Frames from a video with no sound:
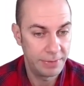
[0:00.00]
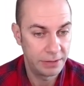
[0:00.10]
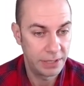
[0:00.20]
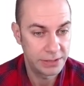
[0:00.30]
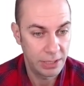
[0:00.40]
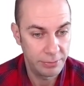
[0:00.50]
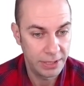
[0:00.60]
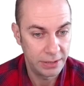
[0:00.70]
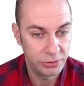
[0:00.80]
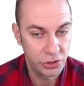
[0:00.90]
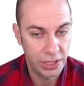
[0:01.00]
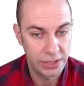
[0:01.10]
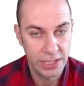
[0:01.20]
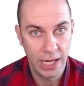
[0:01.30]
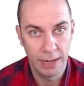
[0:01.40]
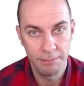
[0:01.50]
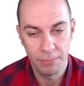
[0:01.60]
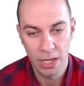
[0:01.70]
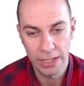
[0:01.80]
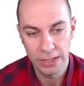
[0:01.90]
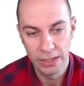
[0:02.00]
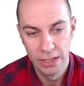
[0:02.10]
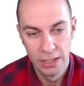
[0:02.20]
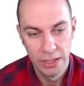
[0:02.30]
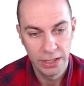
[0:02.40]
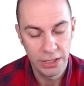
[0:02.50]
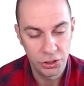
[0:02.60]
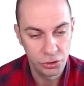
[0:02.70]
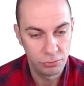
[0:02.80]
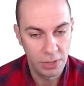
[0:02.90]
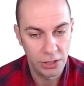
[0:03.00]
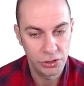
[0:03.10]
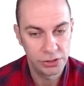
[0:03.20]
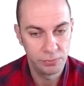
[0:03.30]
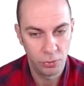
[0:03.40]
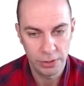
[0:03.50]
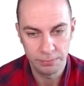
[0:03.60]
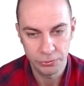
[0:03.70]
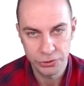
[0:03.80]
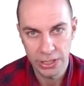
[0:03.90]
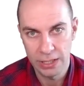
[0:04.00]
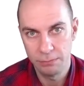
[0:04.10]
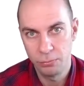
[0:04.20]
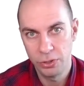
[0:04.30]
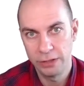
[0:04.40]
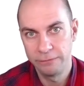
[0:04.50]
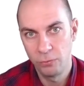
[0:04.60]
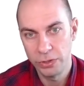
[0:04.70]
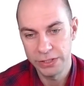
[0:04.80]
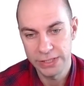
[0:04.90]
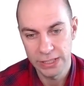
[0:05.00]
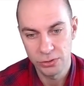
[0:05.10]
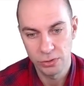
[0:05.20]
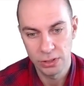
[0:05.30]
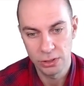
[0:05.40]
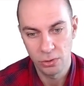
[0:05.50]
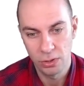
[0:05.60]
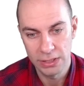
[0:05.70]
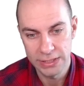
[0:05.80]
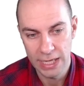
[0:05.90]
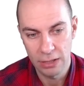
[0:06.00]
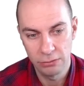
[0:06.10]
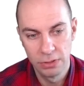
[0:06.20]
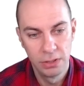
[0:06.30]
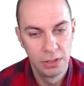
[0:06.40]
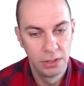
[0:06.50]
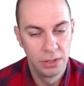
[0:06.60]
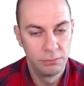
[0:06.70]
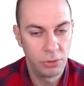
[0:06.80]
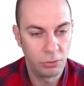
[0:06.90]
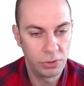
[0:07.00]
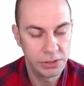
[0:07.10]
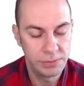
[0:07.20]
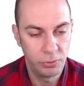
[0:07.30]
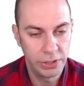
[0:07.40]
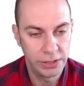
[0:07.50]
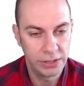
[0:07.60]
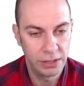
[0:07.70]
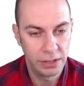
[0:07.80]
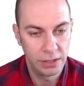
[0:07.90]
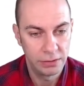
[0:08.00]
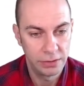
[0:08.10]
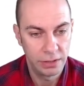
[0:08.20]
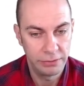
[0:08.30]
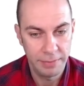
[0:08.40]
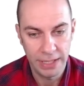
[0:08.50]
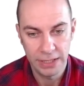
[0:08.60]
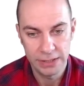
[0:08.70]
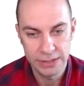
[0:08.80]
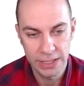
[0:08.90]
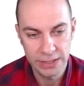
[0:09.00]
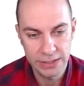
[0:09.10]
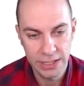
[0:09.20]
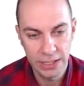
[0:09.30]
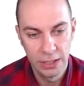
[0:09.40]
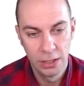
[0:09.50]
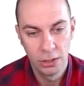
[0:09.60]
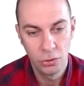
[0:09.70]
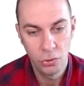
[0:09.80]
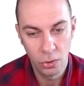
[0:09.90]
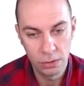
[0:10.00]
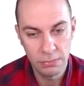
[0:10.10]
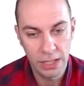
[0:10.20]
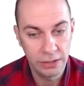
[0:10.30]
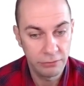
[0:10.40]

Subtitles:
that's how many shares I'm buying. Initial margin is 40%, I'm putting 40 cents on the dollar down. Broker's putting the remaining 60. Call money